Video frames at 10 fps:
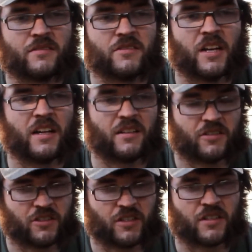
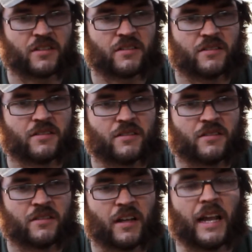Challenger
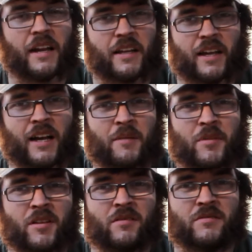handicap
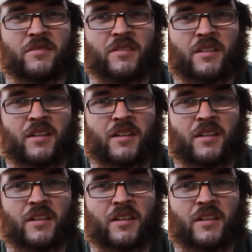loads.